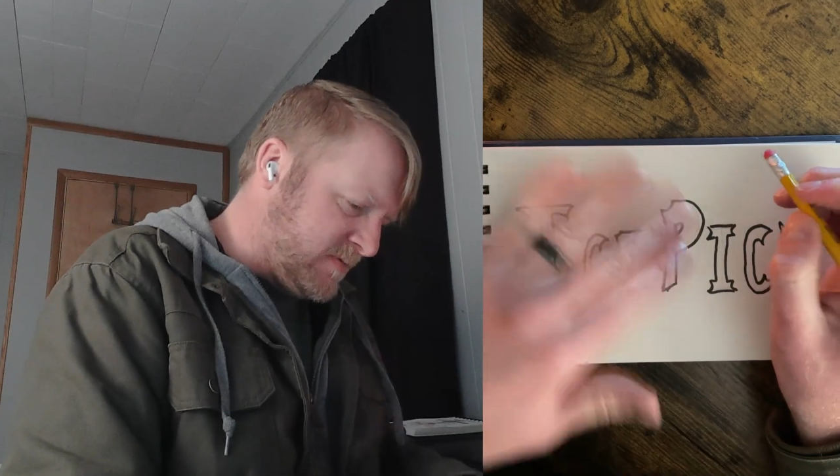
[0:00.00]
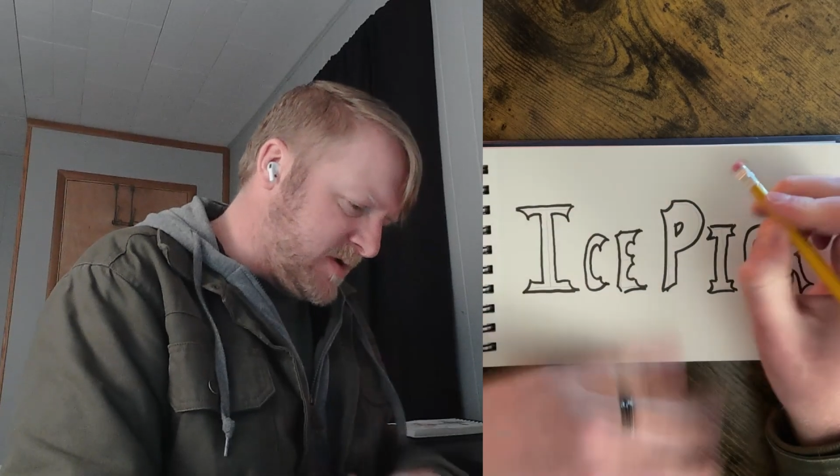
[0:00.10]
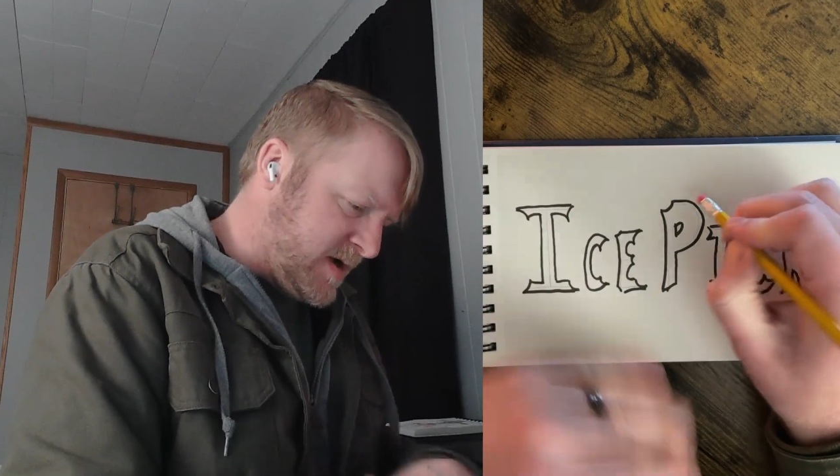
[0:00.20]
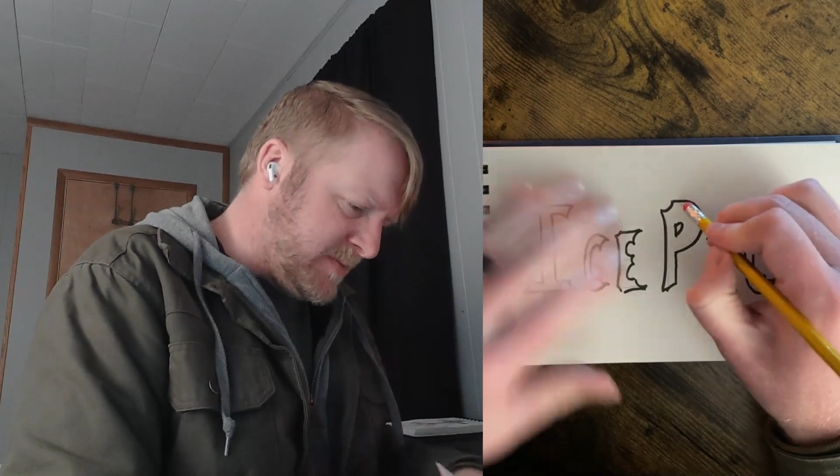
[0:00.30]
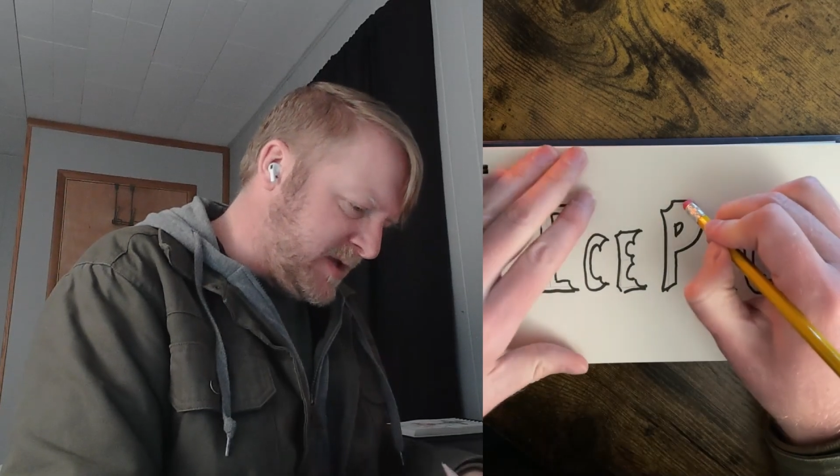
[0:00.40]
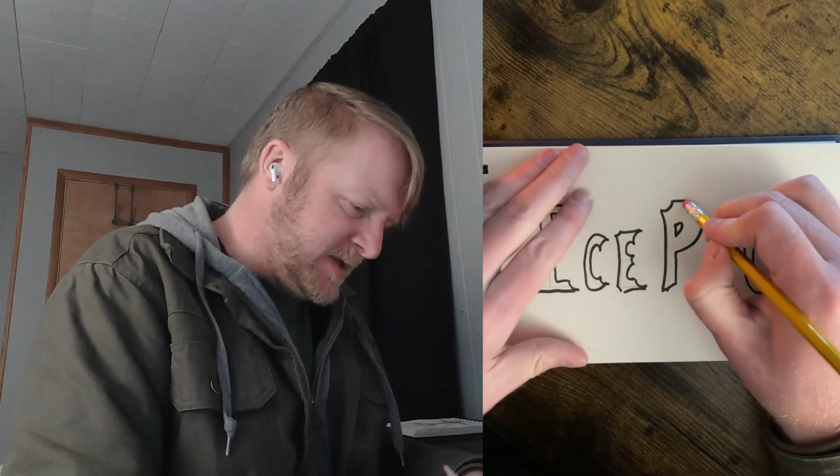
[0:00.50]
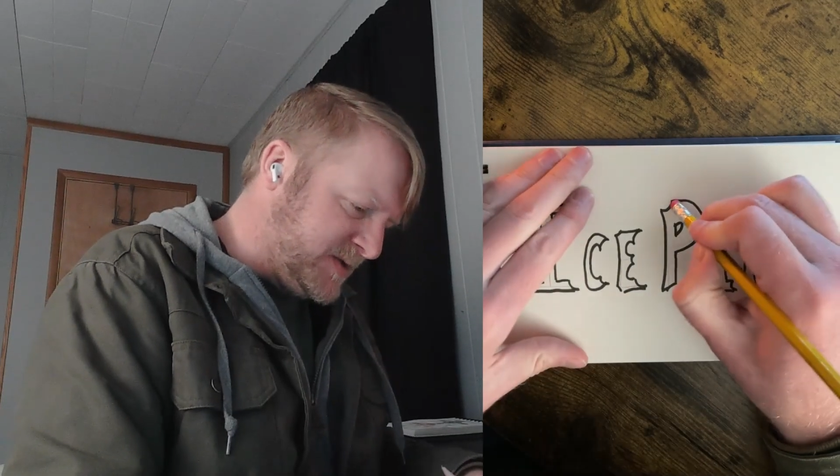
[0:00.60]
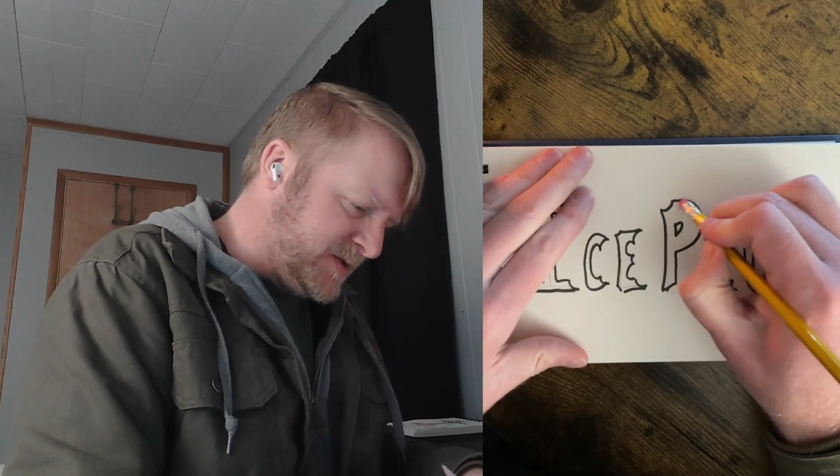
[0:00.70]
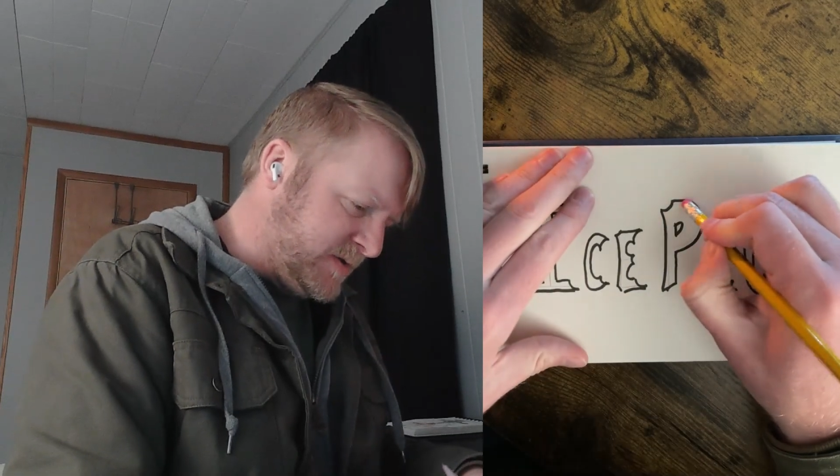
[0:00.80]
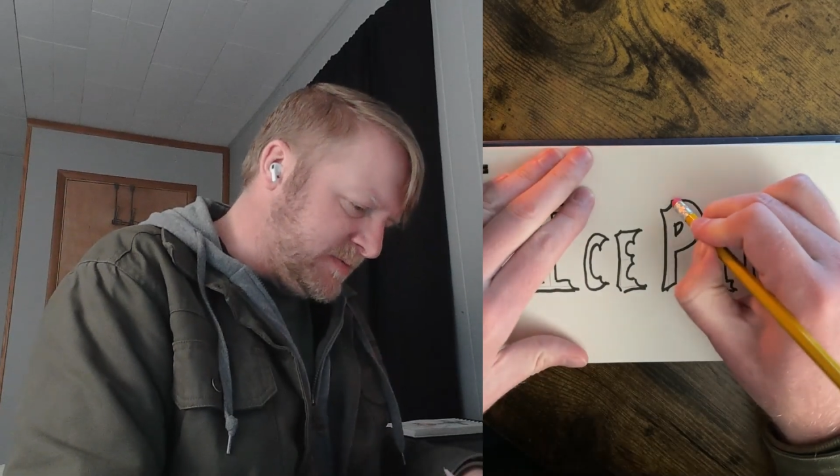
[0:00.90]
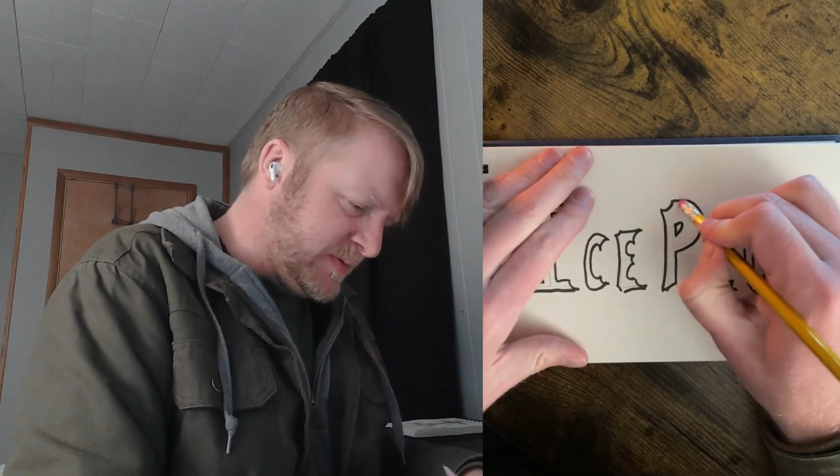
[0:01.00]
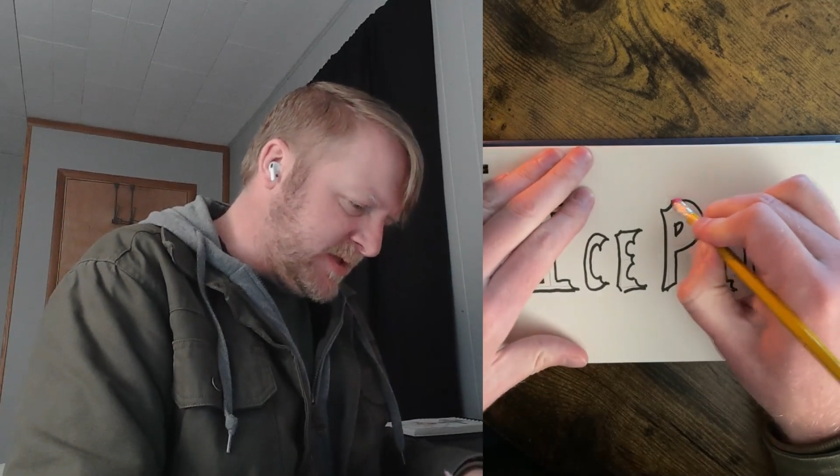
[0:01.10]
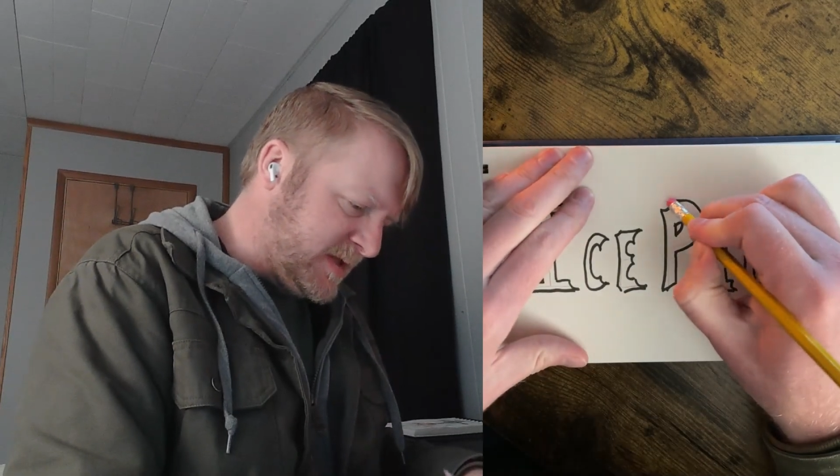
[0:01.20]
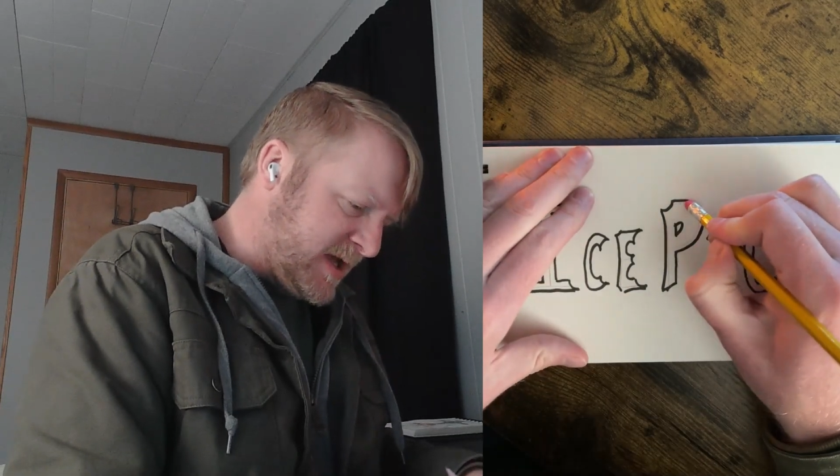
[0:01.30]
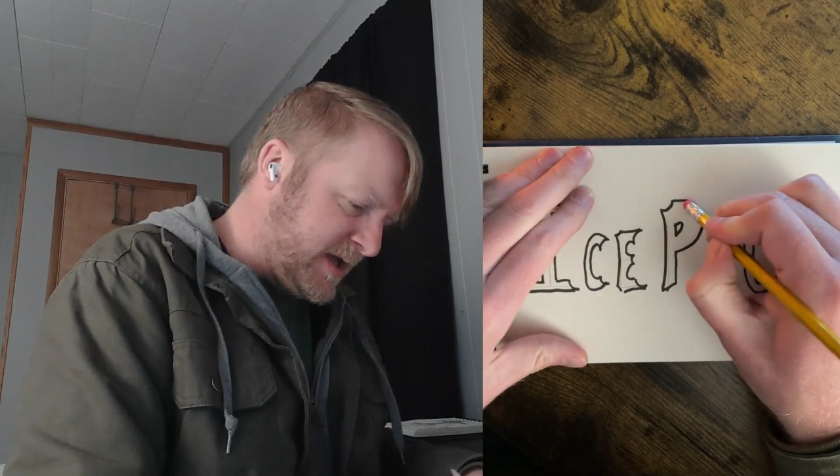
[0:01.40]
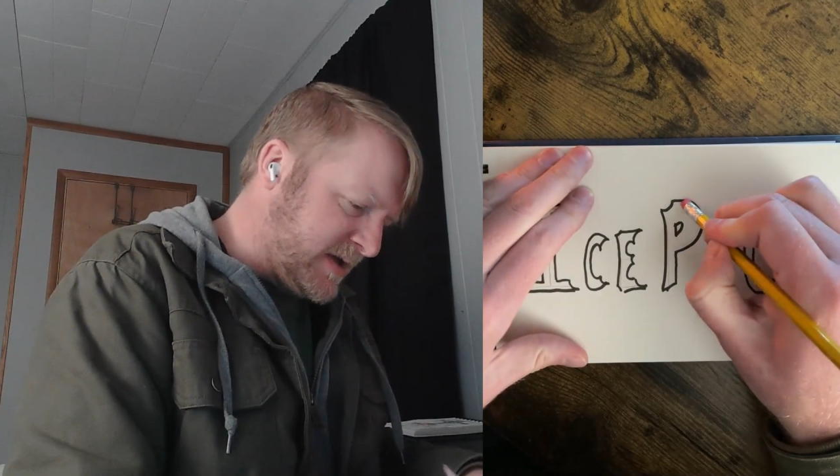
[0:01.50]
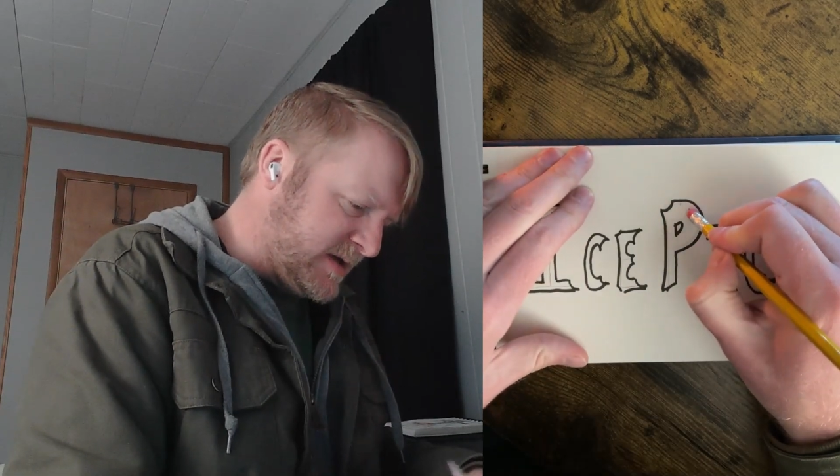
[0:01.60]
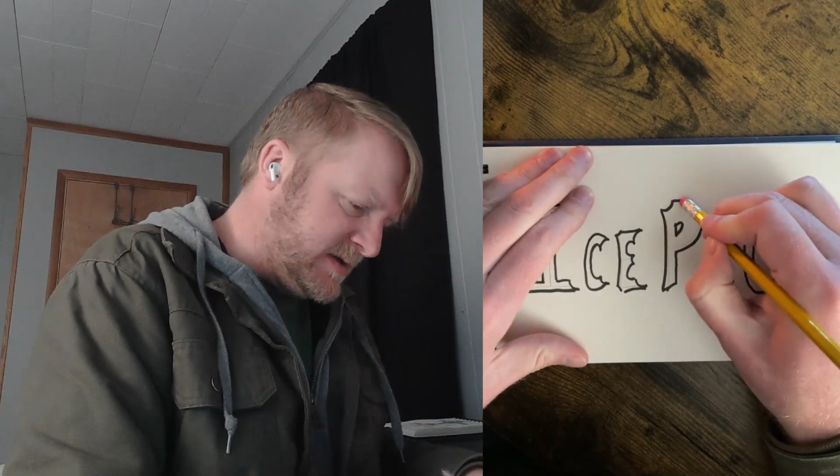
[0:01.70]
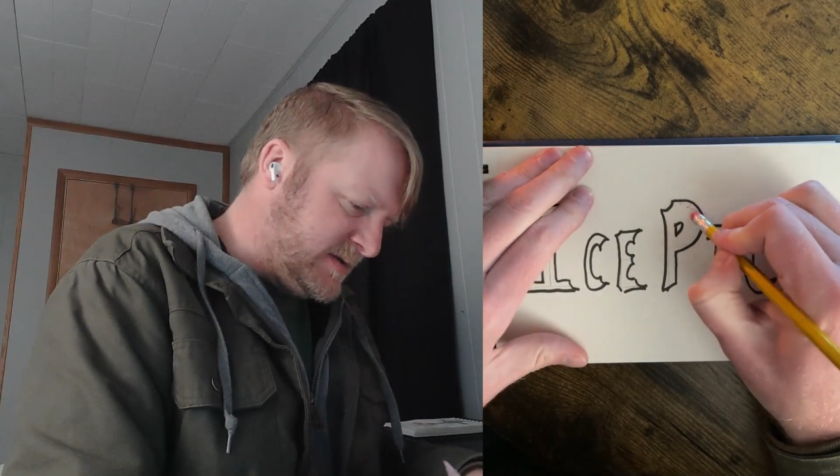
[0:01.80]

not be consumed with like,